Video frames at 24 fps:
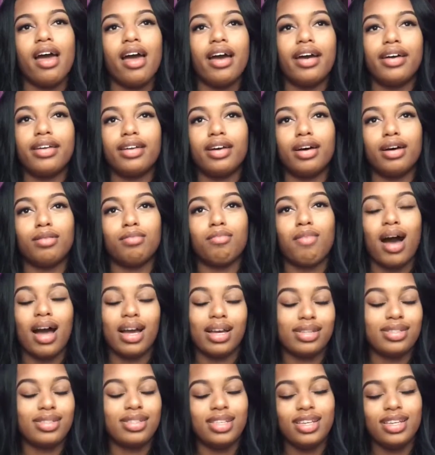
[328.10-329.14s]
and
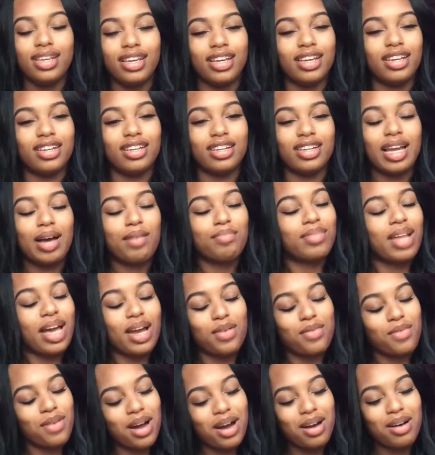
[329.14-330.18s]
I see it, and I'm
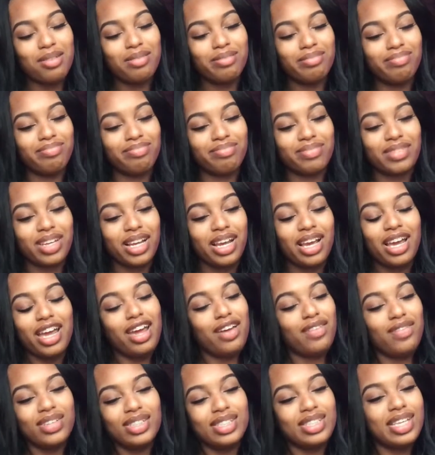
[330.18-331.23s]
like, well,
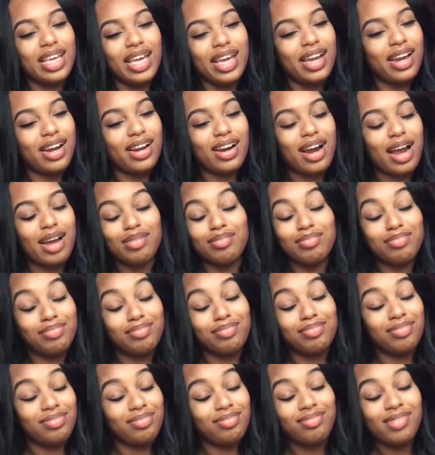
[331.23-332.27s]
if it's here,
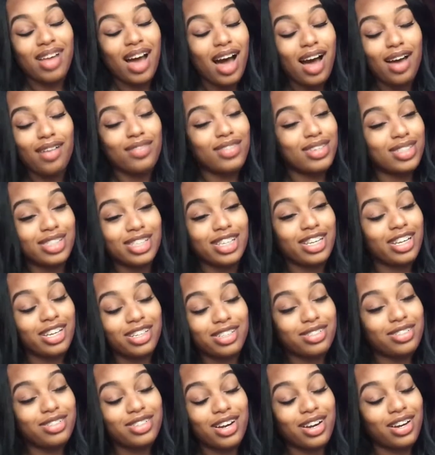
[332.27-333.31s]
I obviously
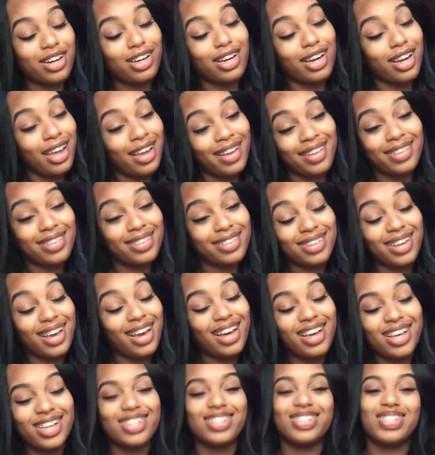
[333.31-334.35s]
didn't turn it in.
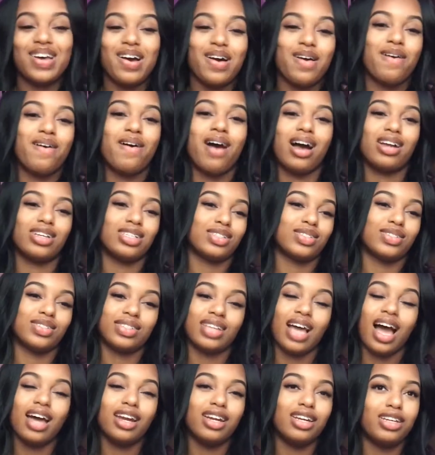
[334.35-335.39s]
So I
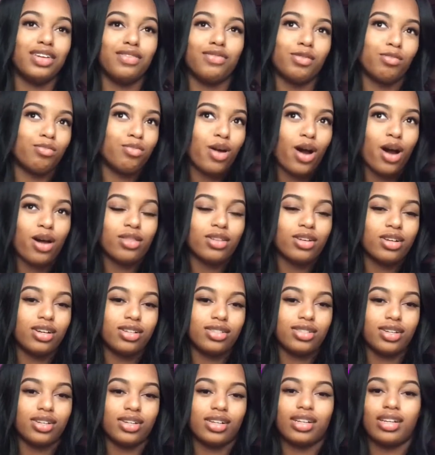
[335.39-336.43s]
didn't even bother to
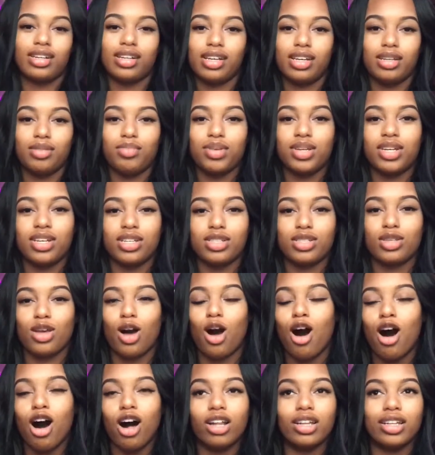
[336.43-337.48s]
turn it in, because
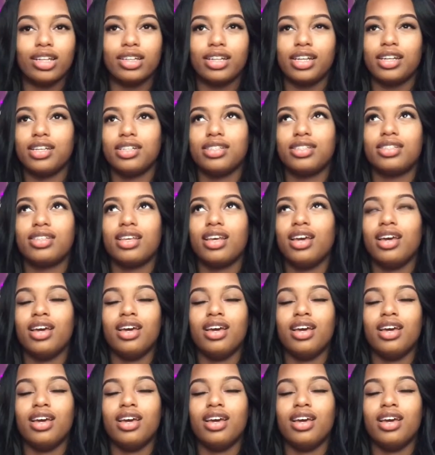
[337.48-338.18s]
all in his